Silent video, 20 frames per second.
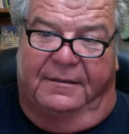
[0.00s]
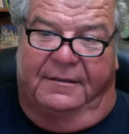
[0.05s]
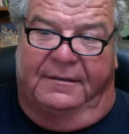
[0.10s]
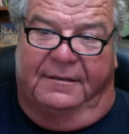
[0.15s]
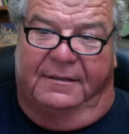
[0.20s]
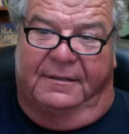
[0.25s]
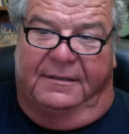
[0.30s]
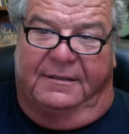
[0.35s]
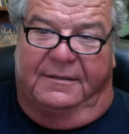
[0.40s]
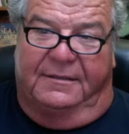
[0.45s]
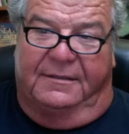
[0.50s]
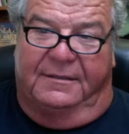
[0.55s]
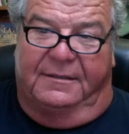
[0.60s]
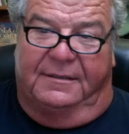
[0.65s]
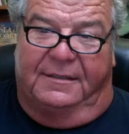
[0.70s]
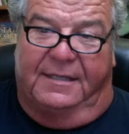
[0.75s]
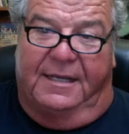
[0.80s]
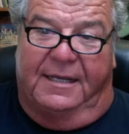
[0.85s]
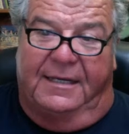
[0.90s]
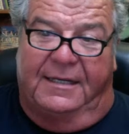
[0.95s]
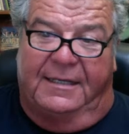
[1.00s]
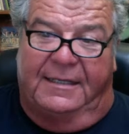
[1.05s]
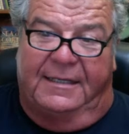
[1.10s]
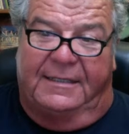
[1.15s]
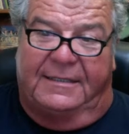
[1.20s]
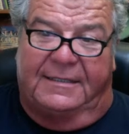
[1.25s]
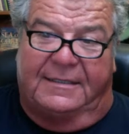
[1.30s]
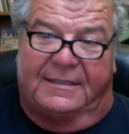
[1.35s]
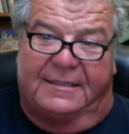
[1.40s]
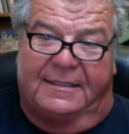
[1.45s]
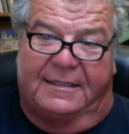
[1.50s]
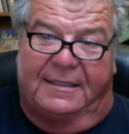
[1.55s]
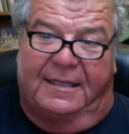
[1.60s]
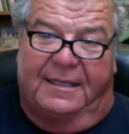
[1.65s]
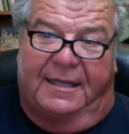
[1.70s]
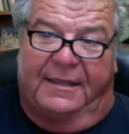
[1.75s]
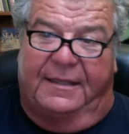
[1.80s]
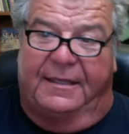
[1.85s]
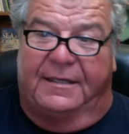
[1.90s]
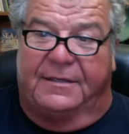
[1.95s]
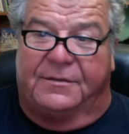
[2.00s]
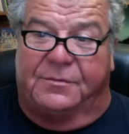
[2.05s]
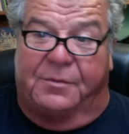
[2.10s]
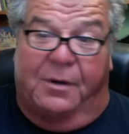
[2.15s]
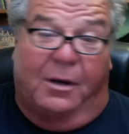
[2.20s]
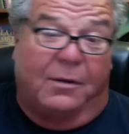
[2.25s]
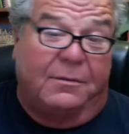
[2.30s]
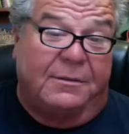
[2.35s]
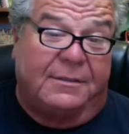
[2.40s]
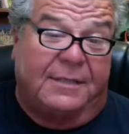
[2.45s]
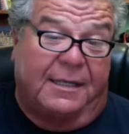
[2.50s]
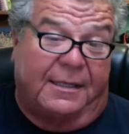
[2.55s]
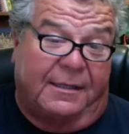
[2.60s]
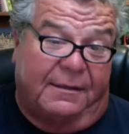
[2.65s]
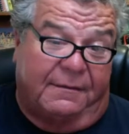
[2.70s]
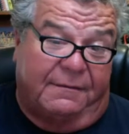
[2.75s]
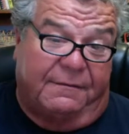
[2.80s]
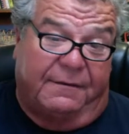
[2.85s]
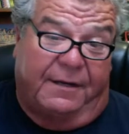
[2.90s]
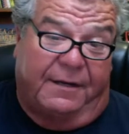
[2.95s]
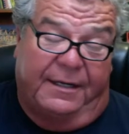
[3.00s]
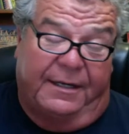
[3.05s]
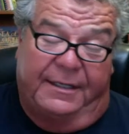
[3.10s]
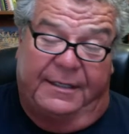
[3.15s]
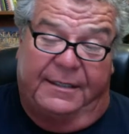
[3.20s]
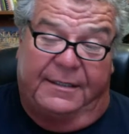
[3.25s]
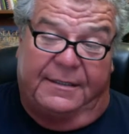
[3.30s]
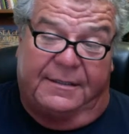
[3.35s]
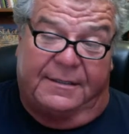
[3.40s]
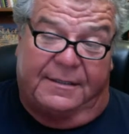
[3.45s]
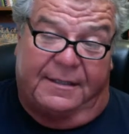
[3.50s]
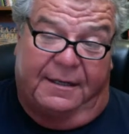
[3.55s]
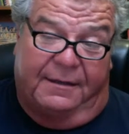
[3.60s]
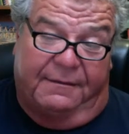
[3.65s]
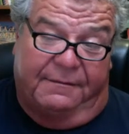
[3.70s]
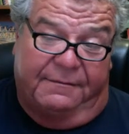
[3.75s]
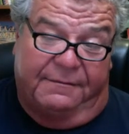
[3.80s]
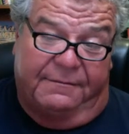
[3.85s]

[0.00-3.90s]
It's kind of neat to see like these roads that they're finding and stuff.